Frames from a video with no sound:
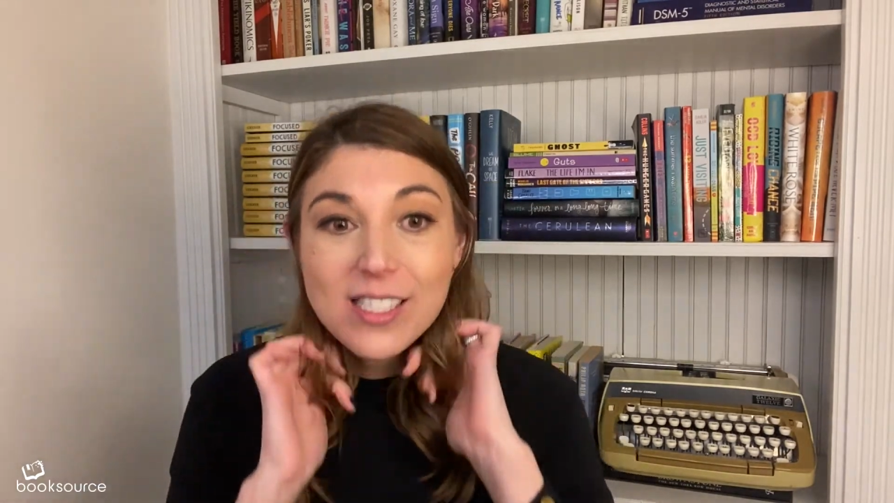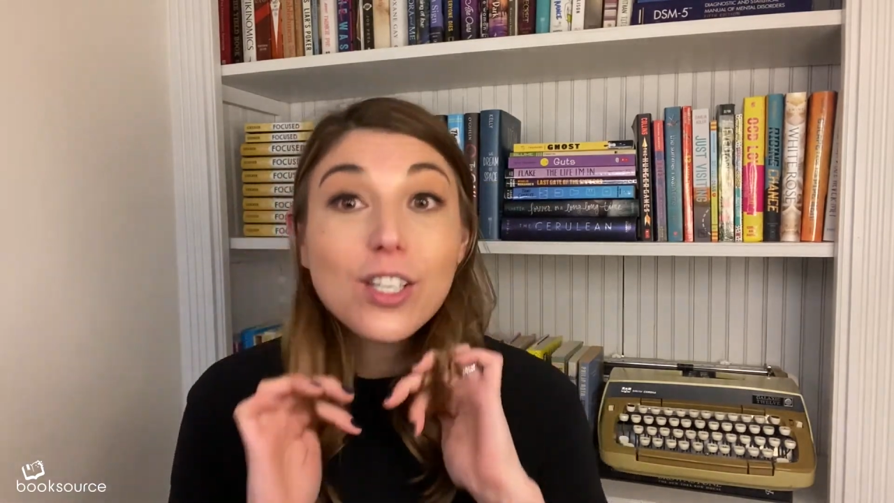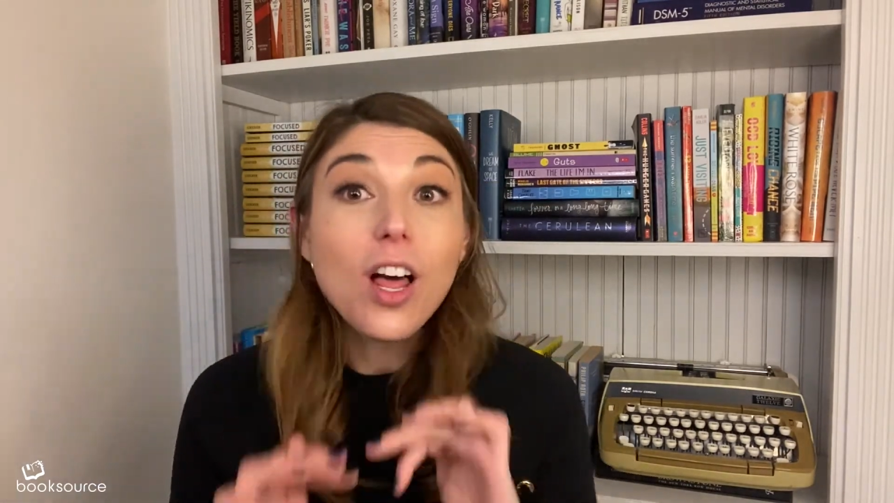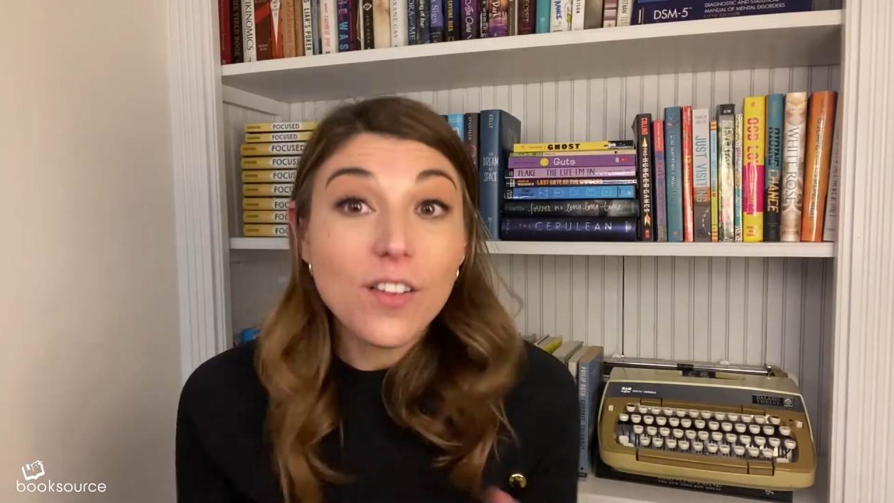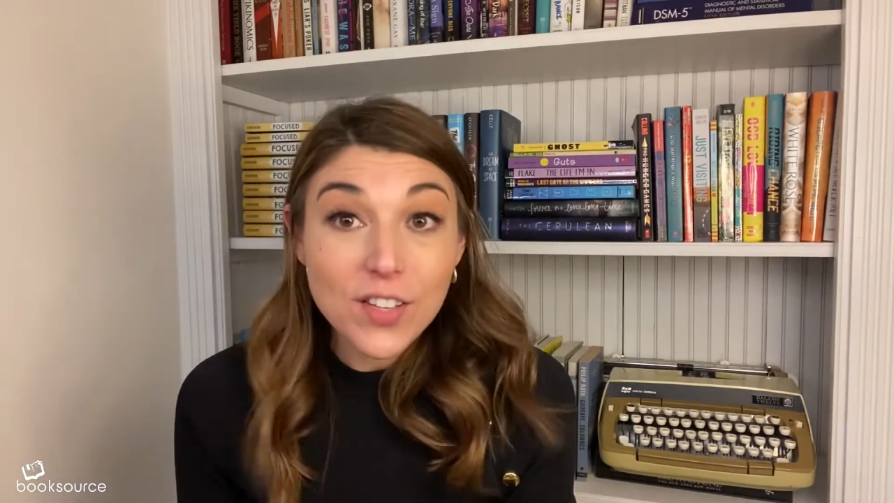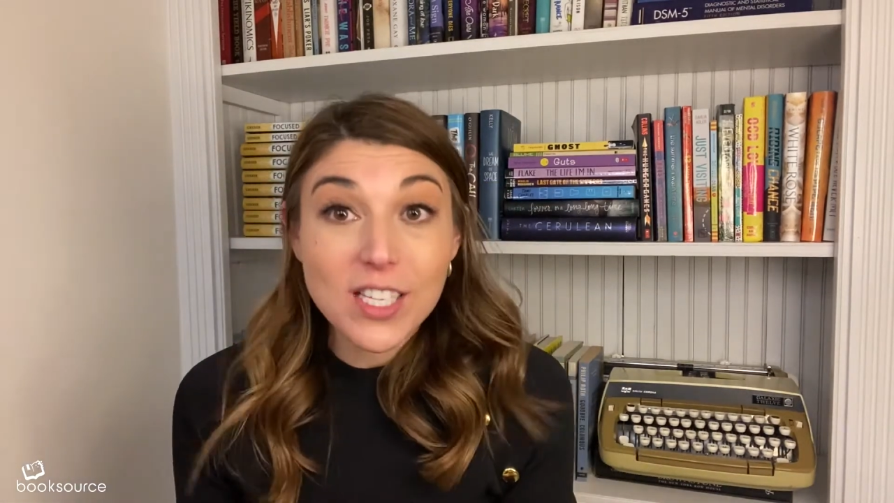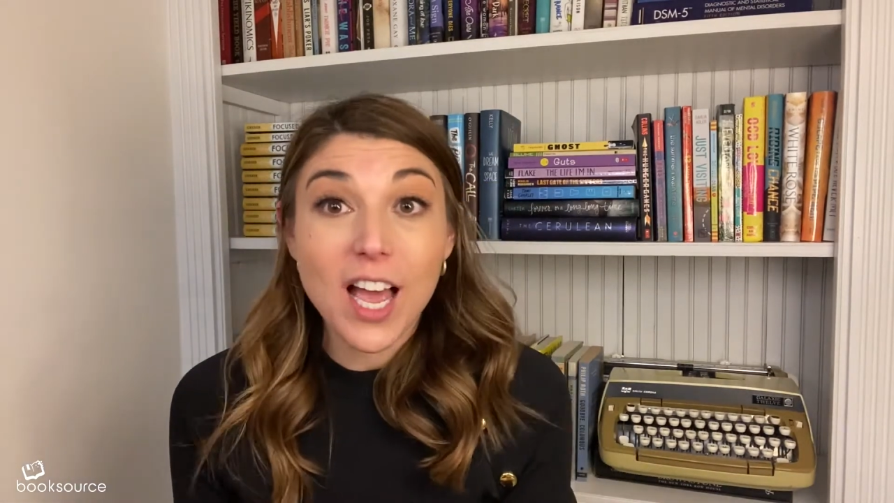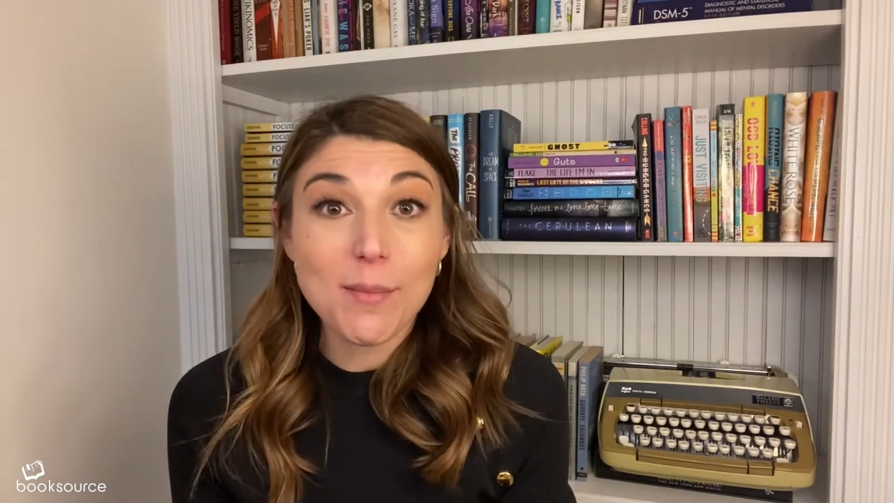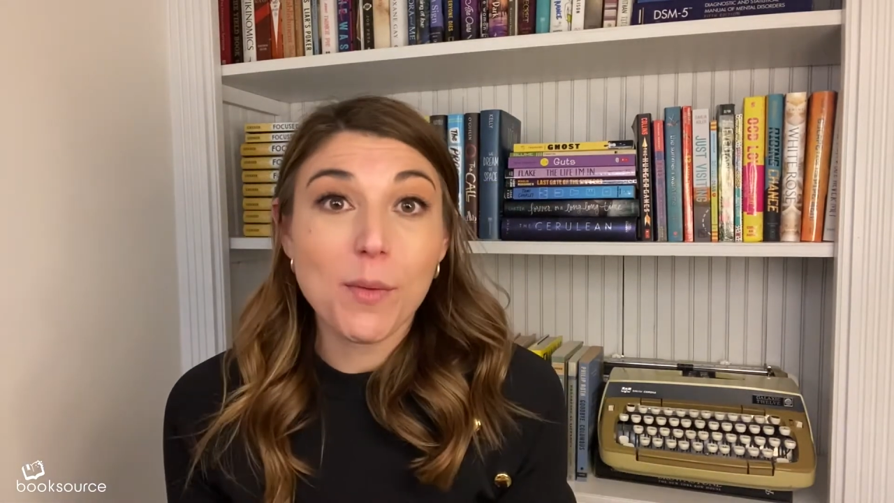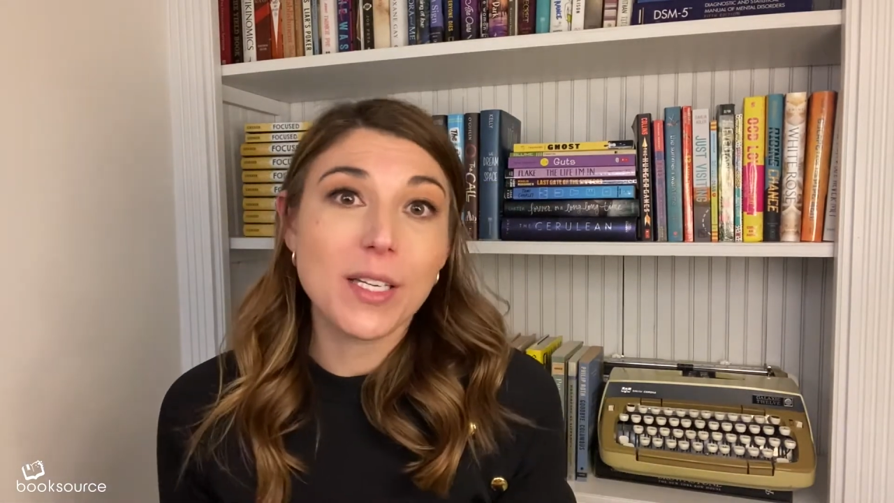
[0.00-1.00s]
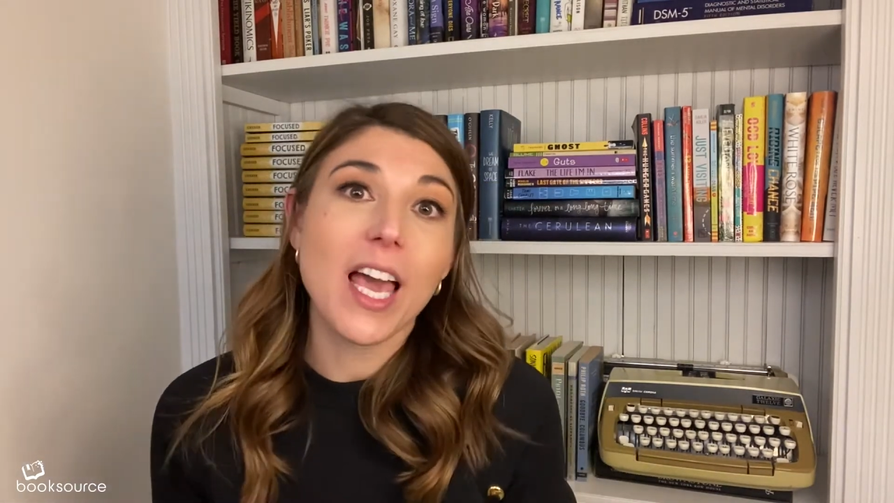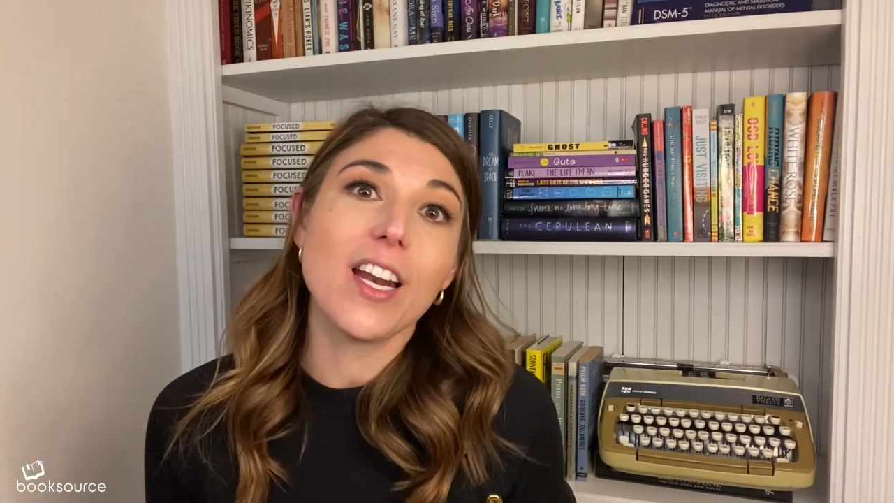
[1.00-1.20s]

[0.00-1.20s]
And a lot of the time I would get